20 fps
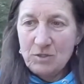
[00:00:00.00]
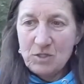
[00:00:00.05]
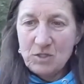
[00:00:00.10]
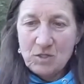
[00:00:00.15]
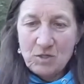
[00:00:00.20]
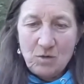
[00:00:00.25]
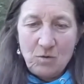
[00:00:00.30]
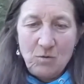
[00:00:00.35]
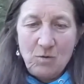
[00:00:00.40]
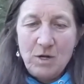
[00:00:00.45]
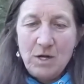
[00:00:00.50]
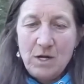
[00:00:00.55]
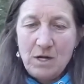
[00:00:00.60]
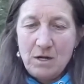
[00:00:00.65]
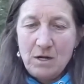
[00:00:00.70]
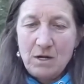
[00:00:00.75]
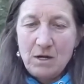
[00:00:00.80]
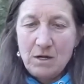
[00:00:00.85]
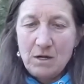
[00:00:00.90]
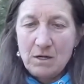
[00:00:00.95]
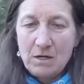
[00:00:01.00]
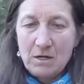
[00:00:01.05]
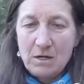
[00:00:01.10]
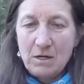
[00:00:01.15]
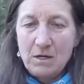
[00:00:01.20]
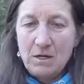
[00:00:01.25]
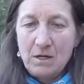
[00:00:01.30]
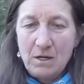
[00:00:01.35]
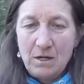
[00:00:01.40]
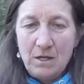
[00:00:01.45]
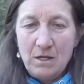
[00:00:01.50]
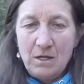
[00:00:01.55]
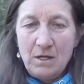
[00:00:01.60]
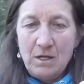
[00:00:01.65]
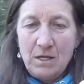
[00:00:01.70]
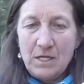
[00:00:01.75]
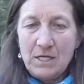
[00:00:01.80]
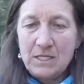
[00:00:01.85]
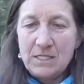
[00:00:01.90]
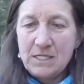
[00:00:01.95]
square.
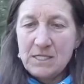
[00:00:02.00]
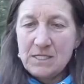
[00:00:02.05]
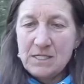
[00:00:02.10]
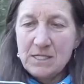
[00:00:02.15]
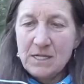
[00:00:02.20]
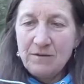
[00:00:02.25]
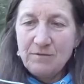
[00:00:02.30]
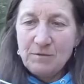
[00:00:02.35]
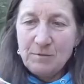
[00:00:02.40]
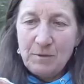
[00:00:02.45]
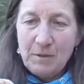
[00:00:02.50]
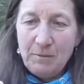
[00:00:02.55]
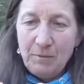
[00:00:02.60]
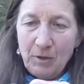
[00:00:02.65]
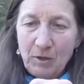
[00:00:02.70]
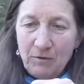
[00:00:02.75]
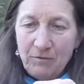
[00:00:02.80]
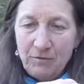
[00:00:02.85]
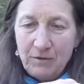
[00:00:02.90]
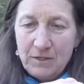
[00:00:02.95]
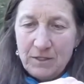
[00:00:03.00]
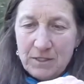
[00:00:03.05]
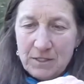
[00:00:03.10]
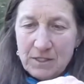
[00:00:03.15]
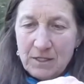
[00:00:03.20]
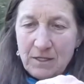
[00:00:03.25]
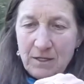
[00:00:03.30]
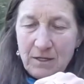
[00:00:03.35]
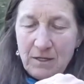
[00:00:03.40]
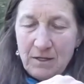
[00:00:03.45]
It doesn't have to be perfect.